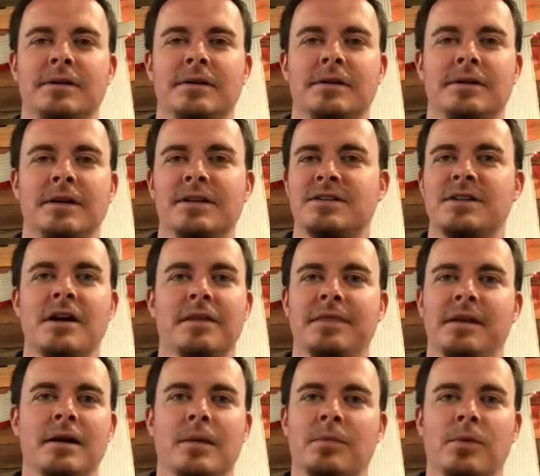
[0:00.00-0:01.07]
It's not the
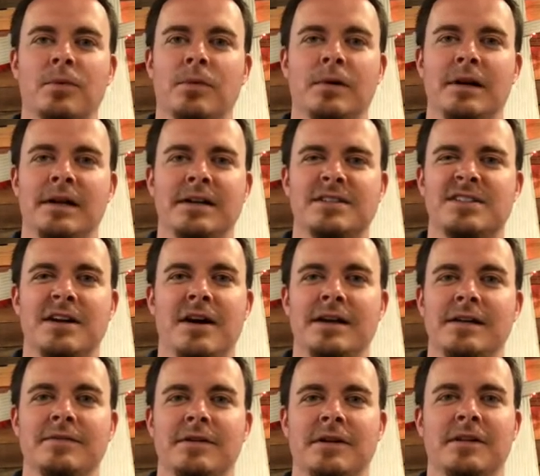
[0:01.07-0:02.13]
number one. It's not
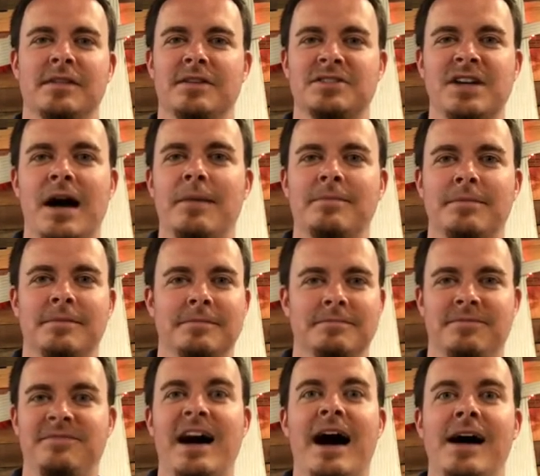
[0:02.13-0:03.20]
even in the top
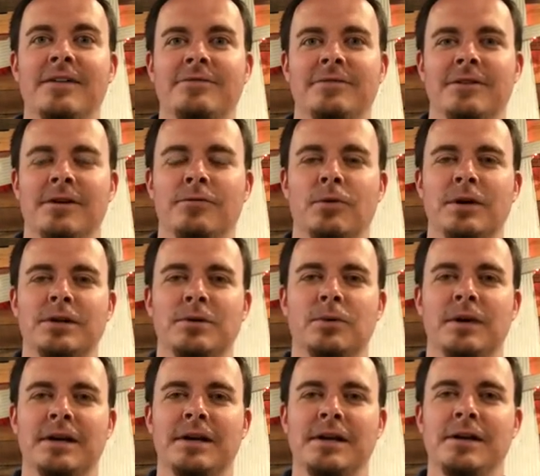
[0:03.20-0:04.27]
5 of what you
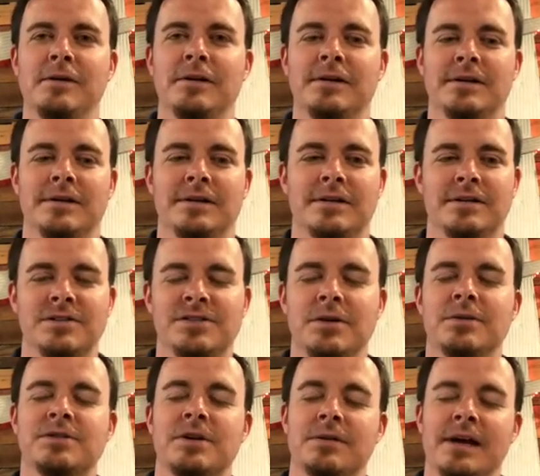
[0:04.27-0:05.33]
want to do. So
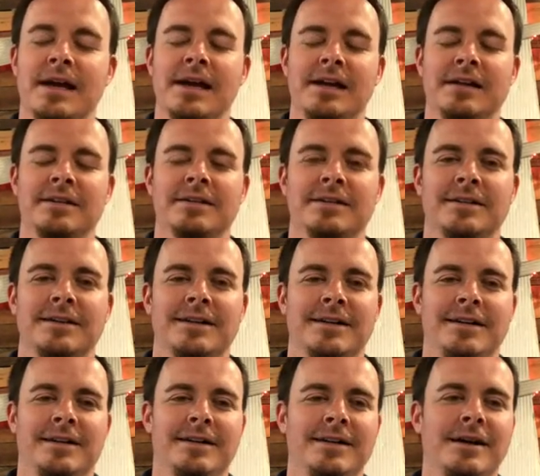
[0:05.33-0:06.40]
it's okay.
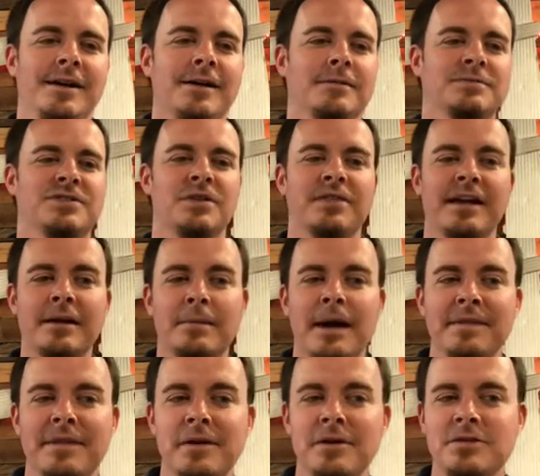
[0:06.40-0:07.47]
So think
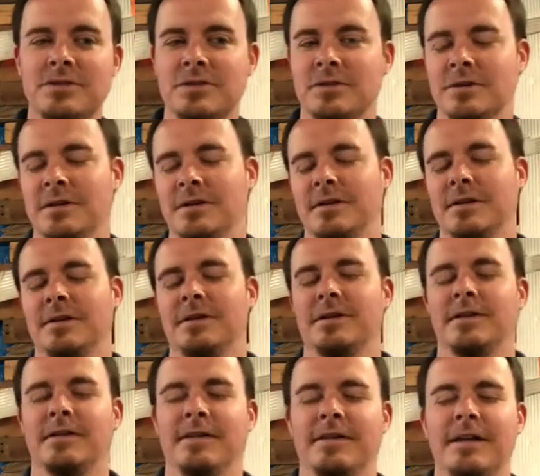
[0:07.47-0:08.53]
about those.
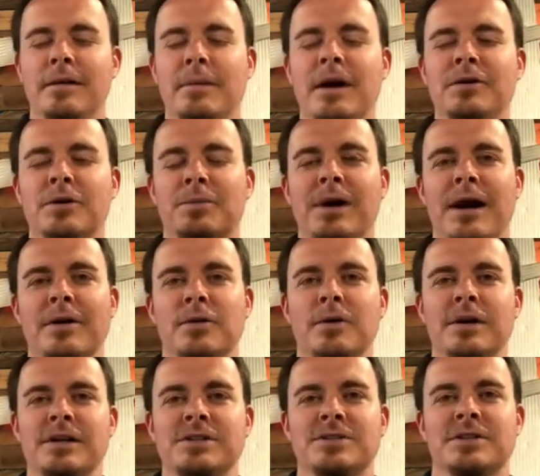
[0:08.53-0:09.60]
Think about your
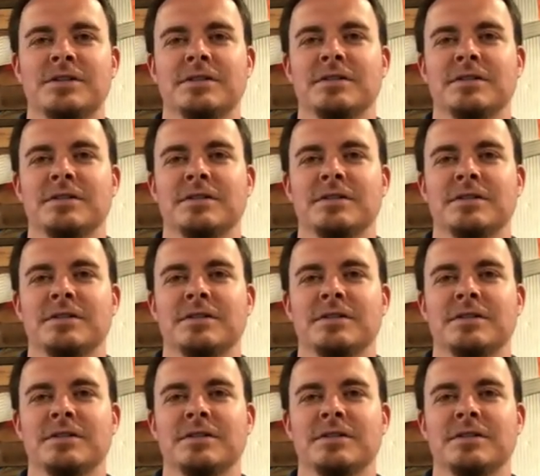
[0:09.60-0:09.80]
priorities.